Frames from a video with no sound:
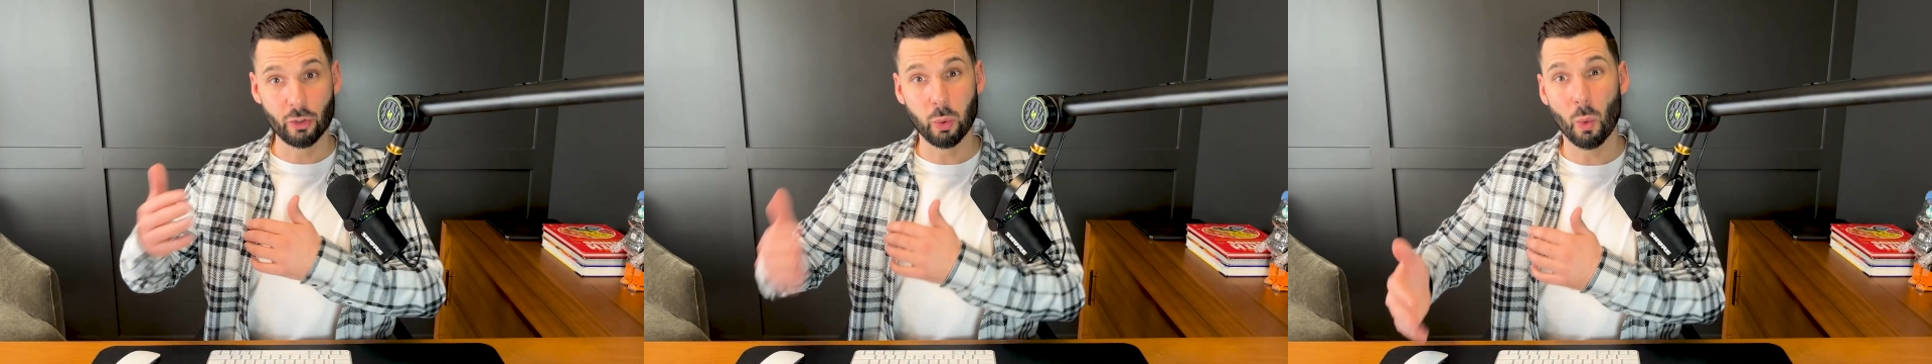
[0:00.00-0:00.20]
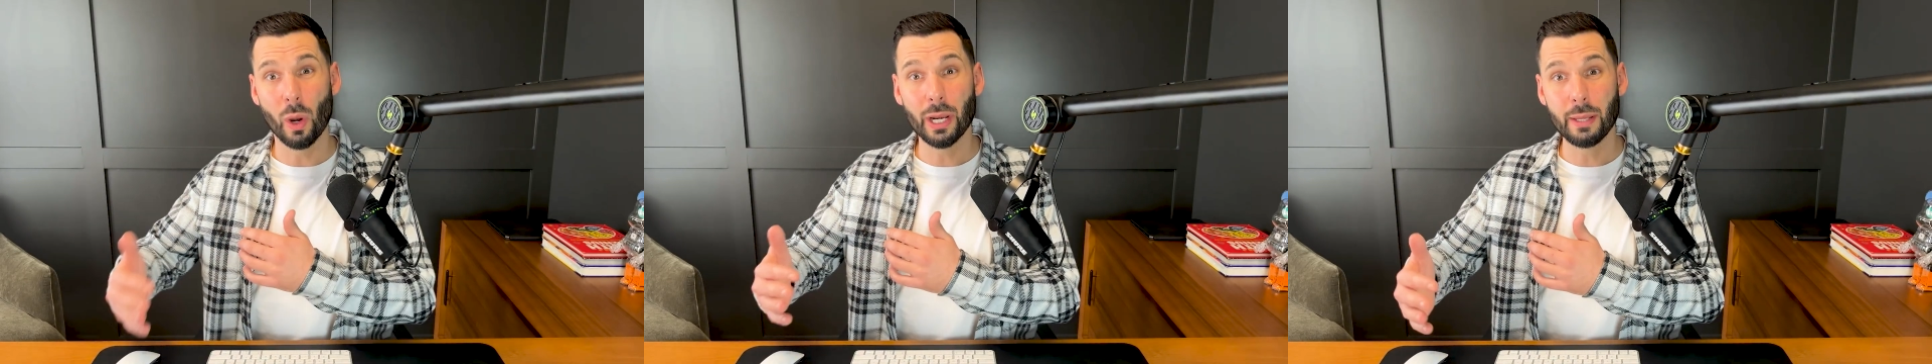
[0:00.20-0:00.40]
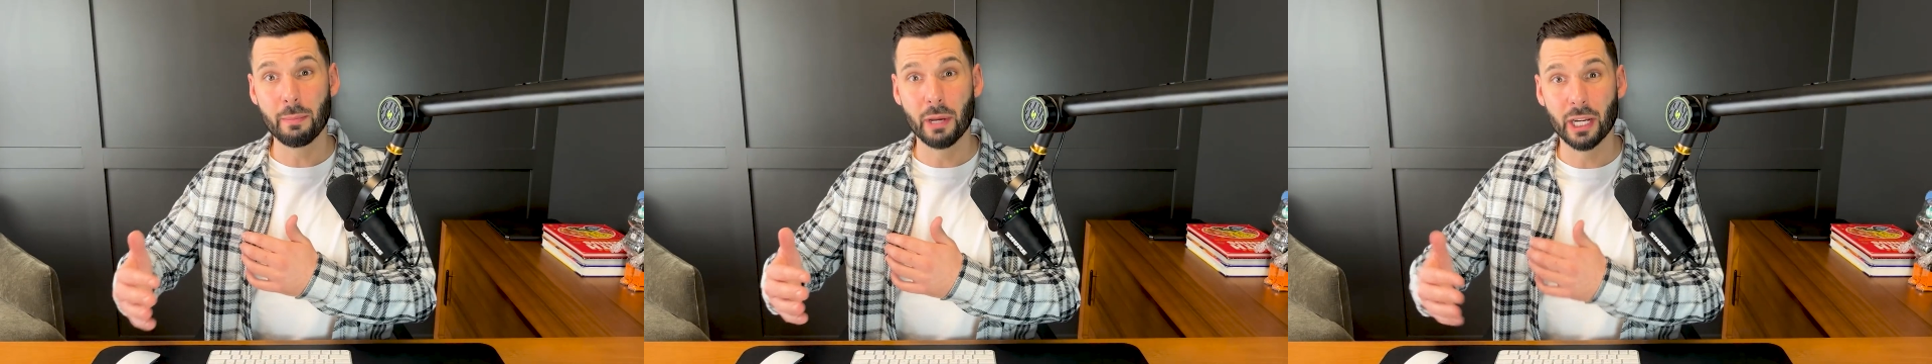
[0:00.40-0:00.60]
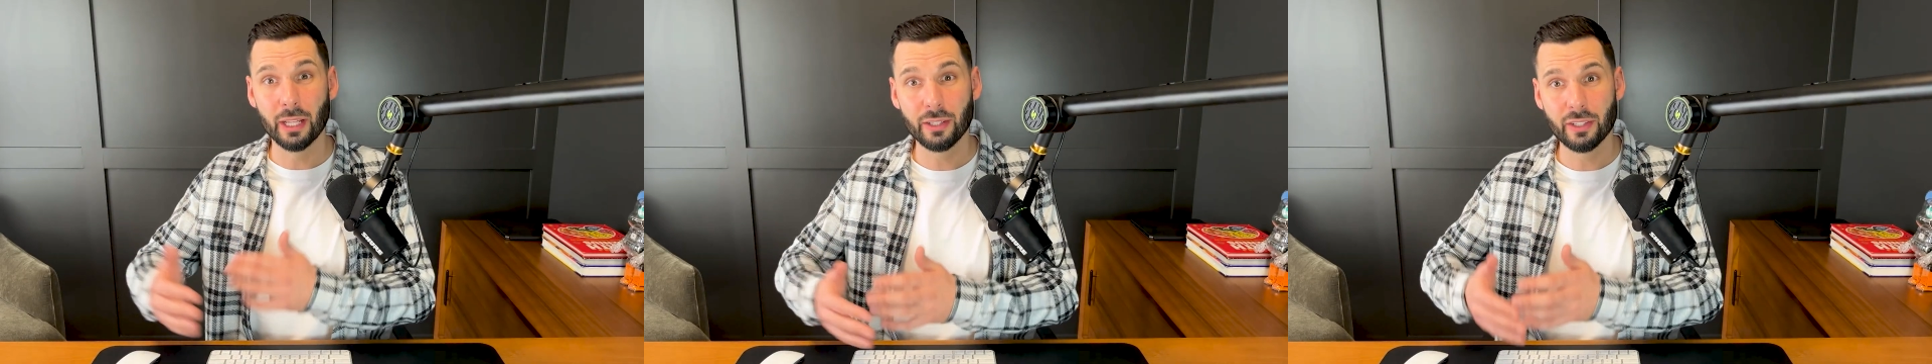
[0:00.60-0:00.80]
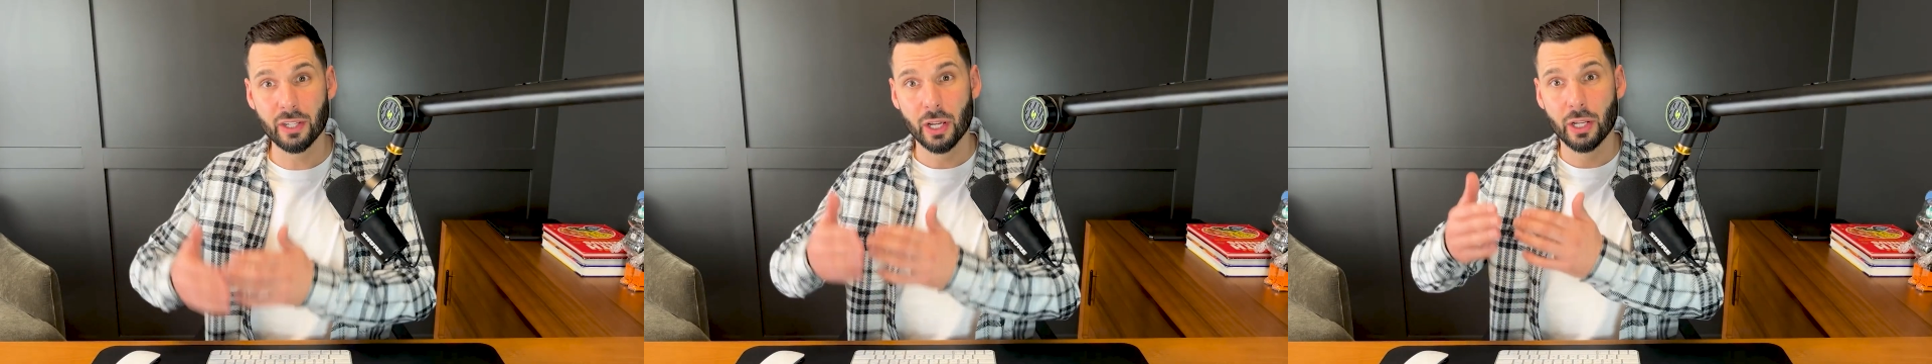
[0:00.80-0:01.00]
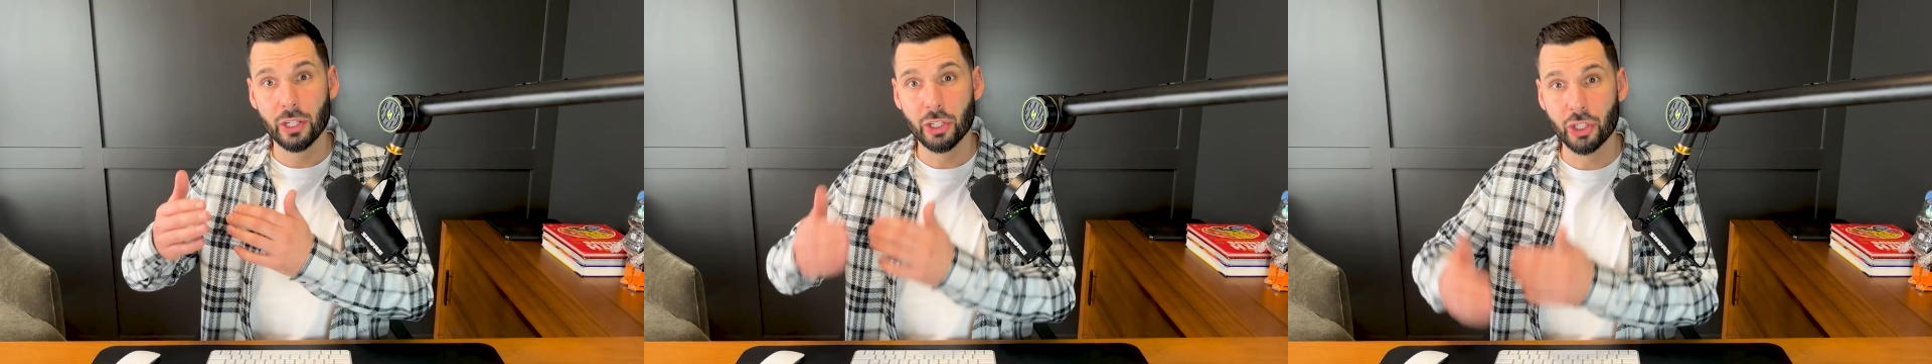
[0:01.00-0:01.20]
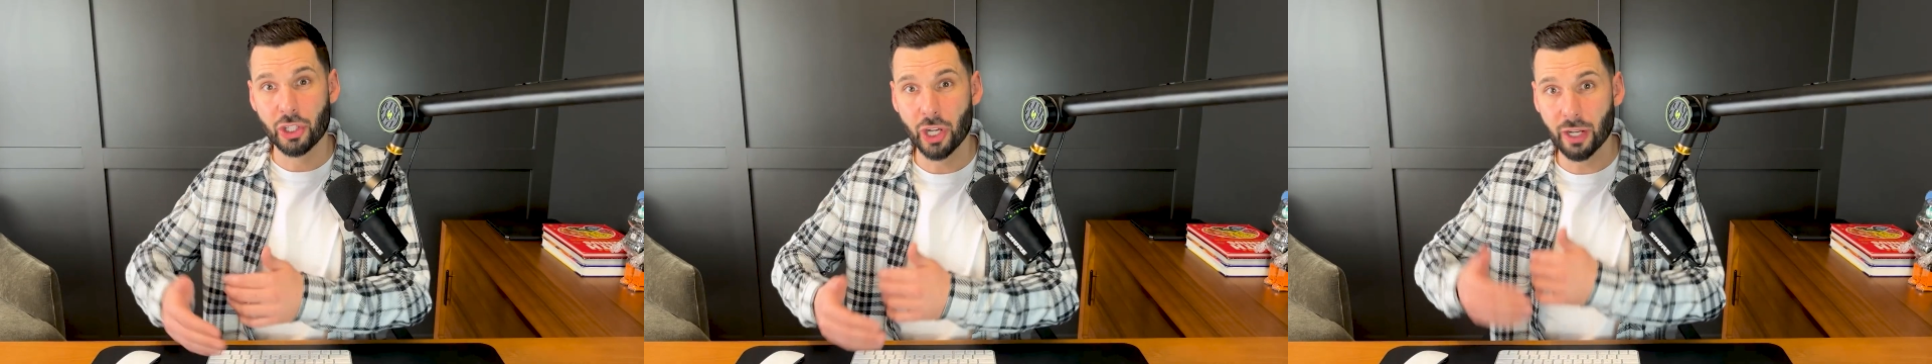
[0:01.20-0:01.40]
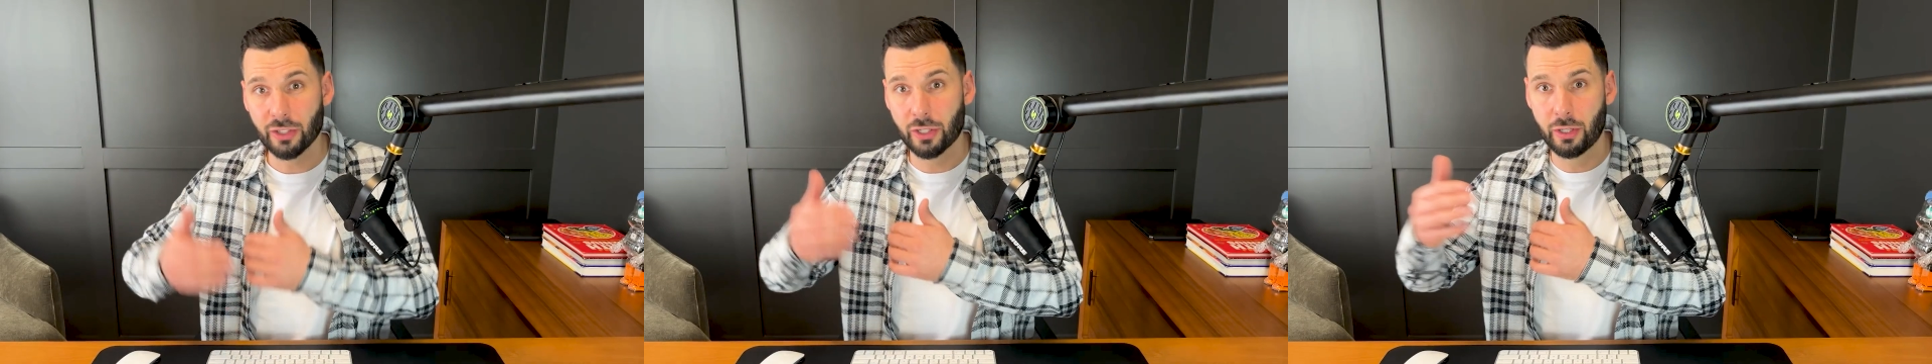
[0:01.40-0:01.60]
20 minutes
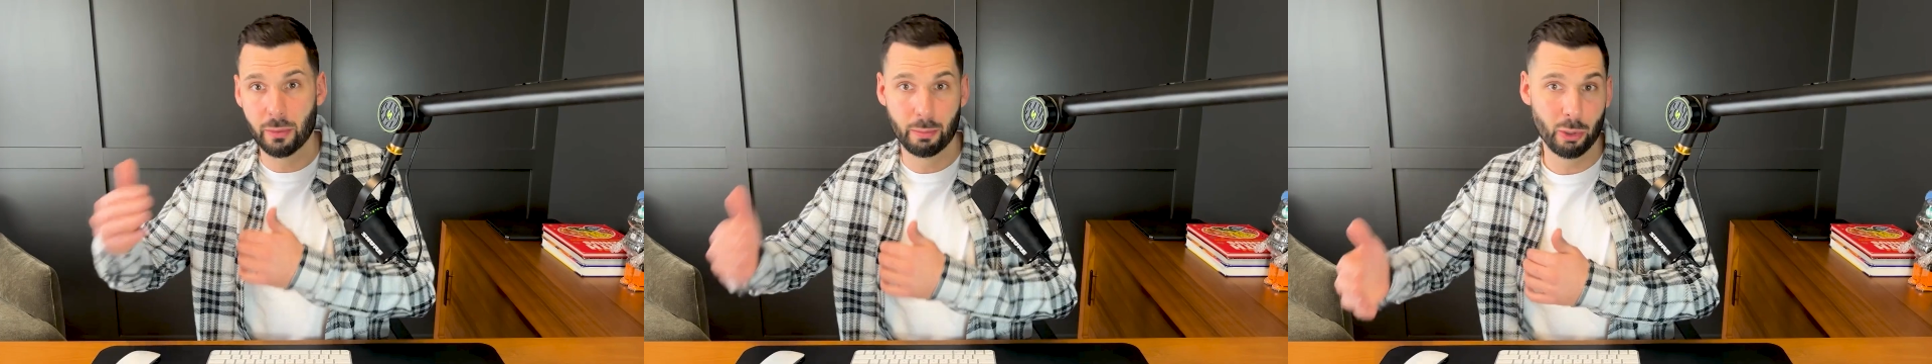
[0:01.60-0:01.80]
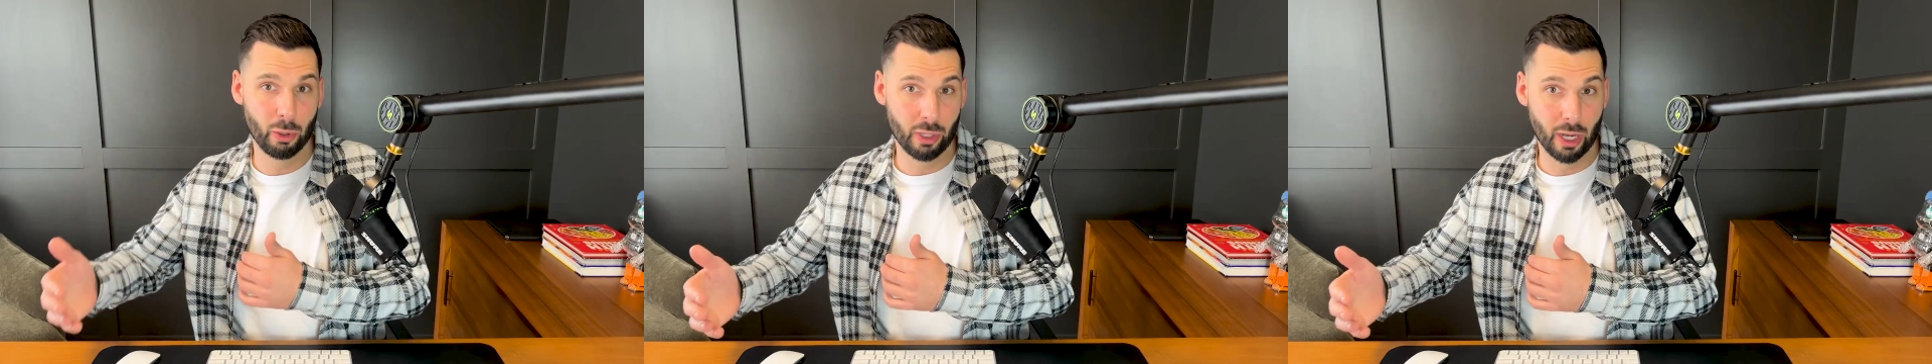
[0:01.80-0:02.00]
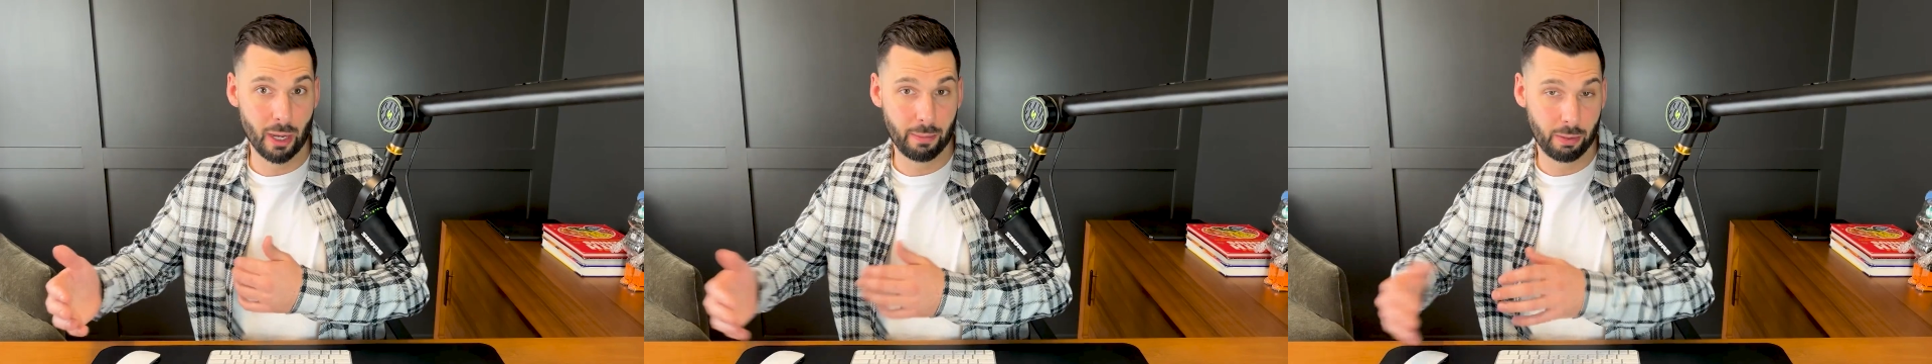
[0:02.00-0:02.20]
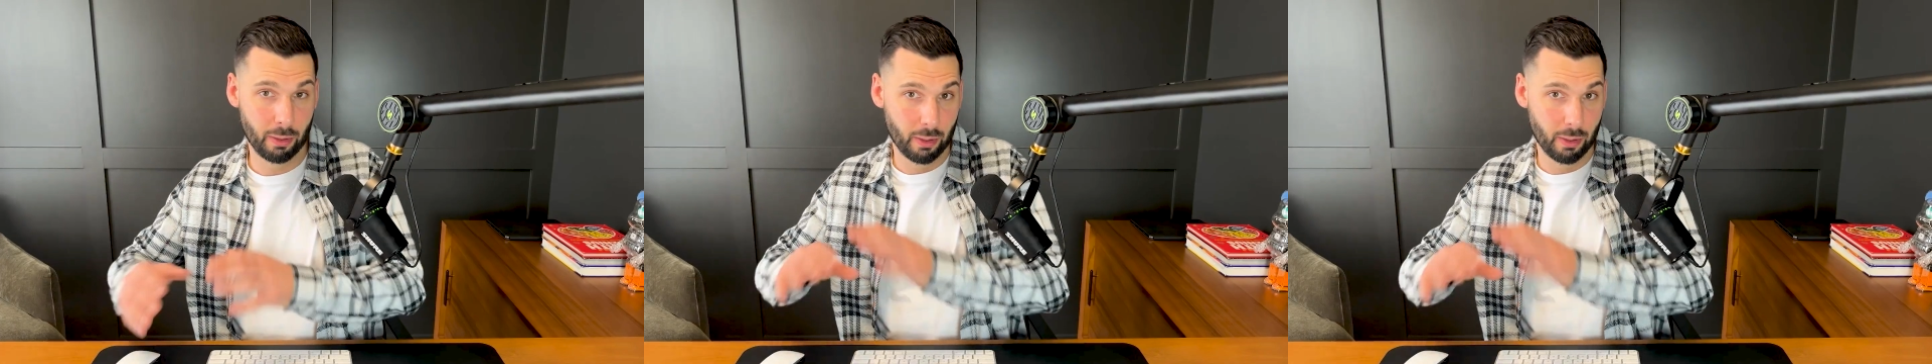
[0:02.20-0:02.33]
just to boot up,